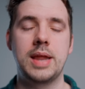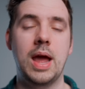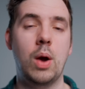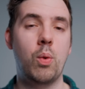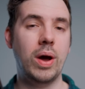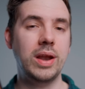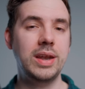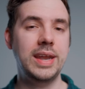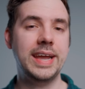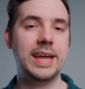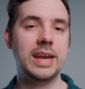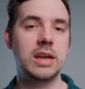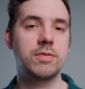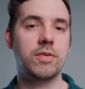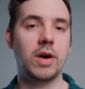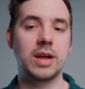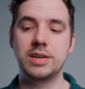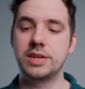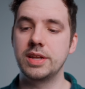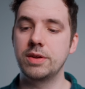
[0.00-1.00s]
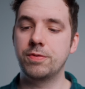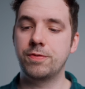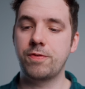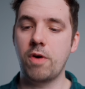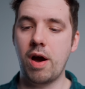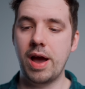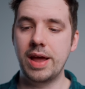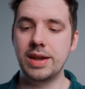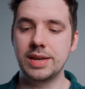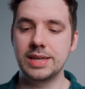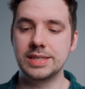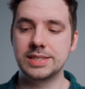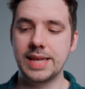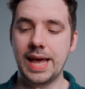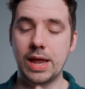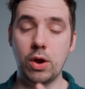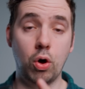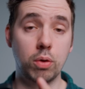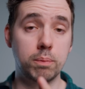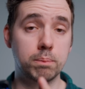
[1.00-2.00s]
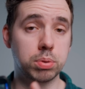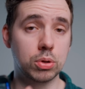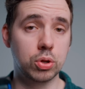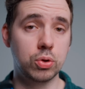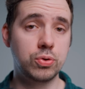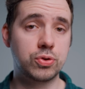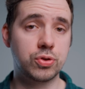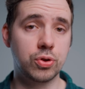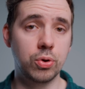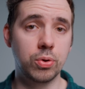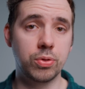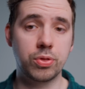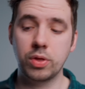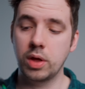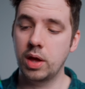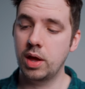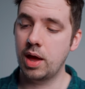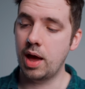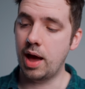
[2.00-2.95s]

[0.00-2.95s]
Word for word: Now, one negative I did find is that on Bluetooth,